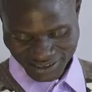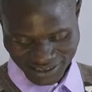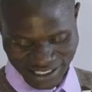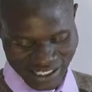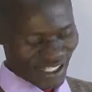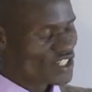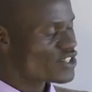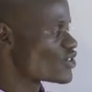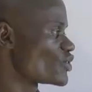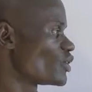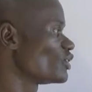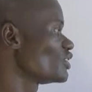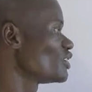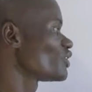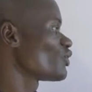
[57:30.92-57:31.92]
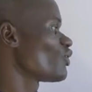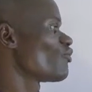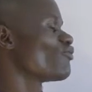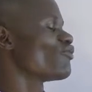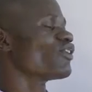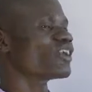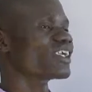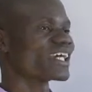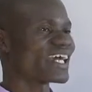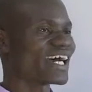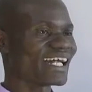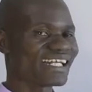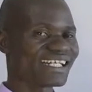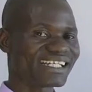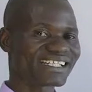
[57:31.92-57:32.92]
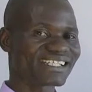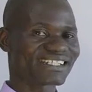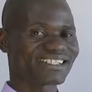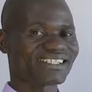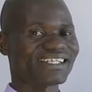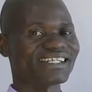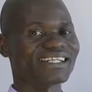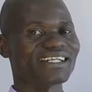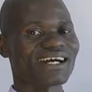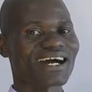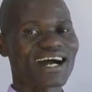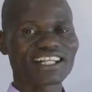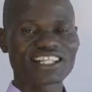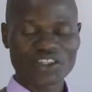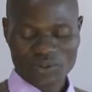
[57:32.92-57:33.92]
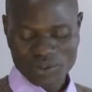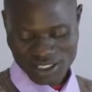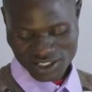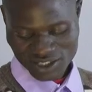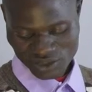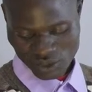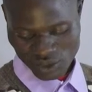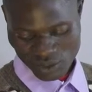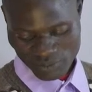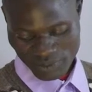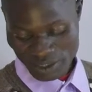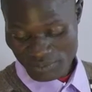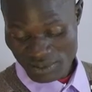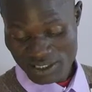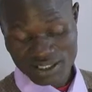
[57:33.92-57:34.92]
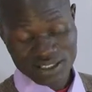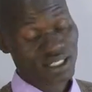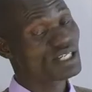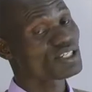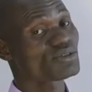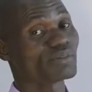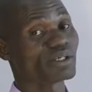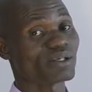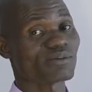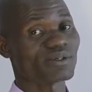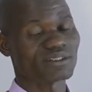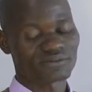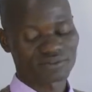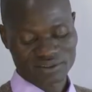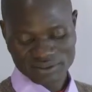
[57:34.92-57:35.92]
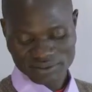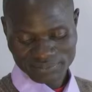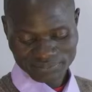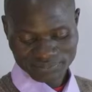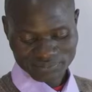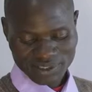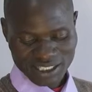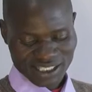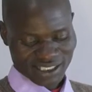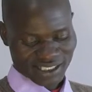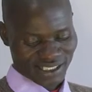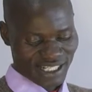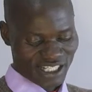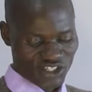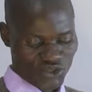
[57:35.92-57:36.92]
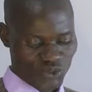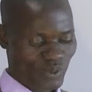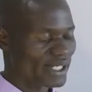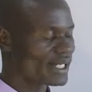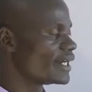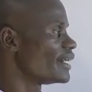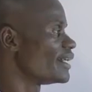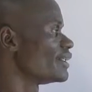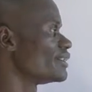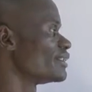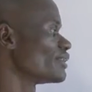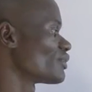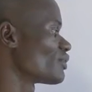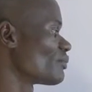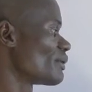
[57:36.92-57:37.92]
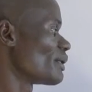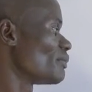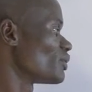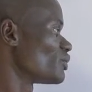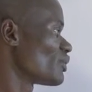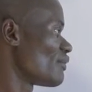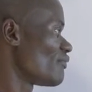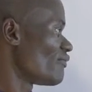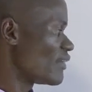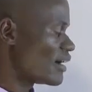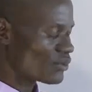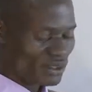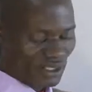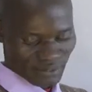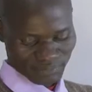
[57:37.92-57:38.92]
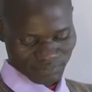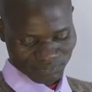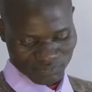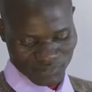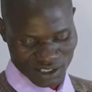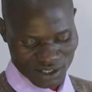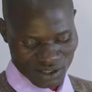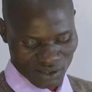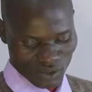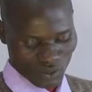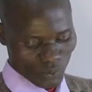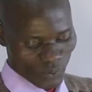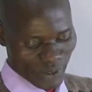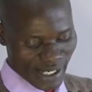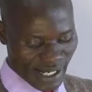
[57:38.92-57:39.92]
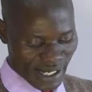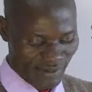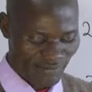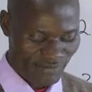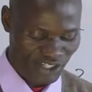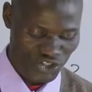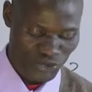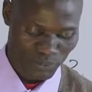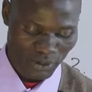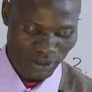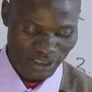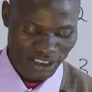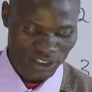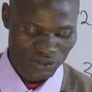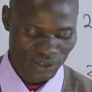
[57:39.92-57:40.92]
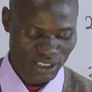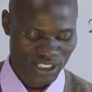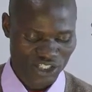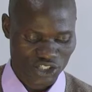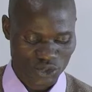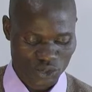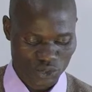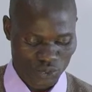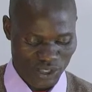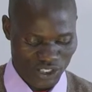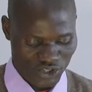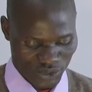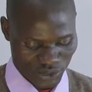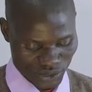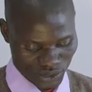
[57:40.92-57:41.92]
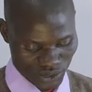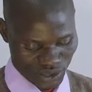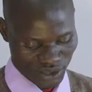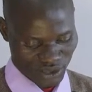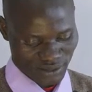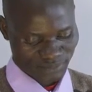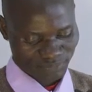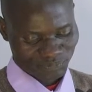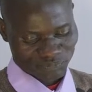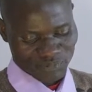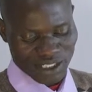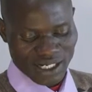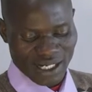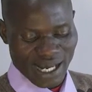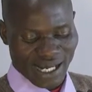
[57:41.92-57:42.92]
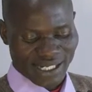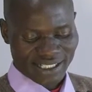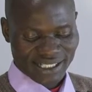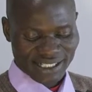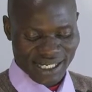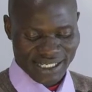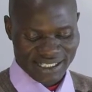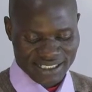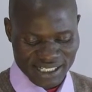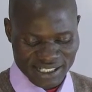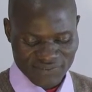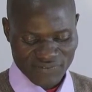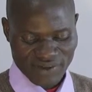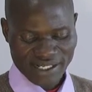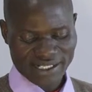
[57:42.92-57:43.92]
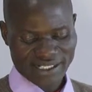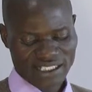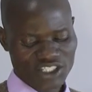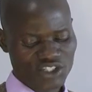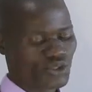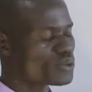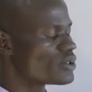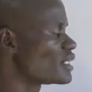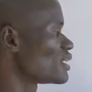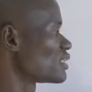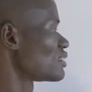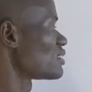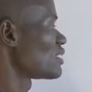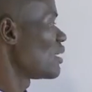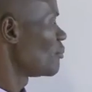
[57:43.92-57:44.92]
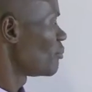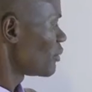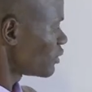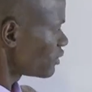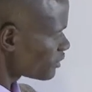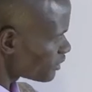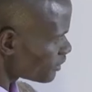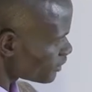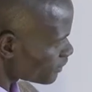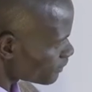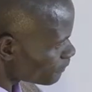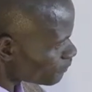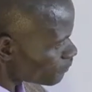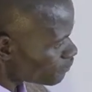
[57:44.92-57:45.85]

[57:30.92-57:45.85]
volcanic and earthquakes, or maybe seismic waves. That is where you could be able to have found them. We have responded to the 2 questions. And then identify any 2 examples